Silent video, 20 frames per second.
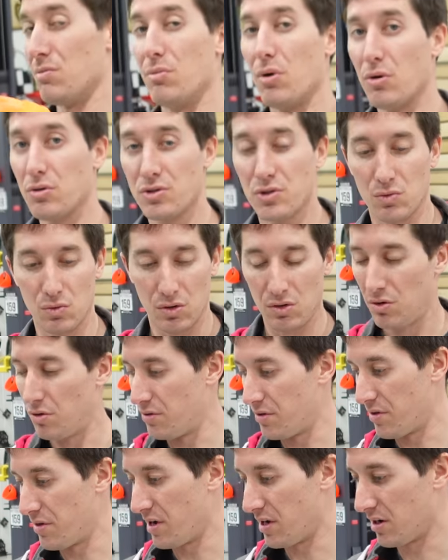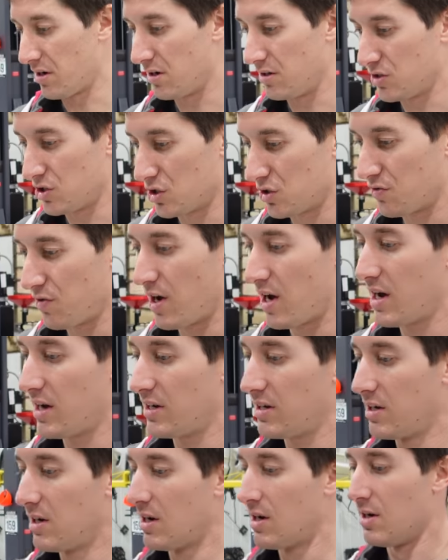bolts will hold the thing on just
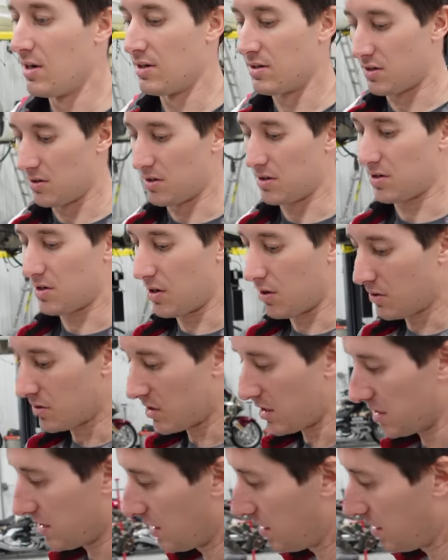fine. So this goes on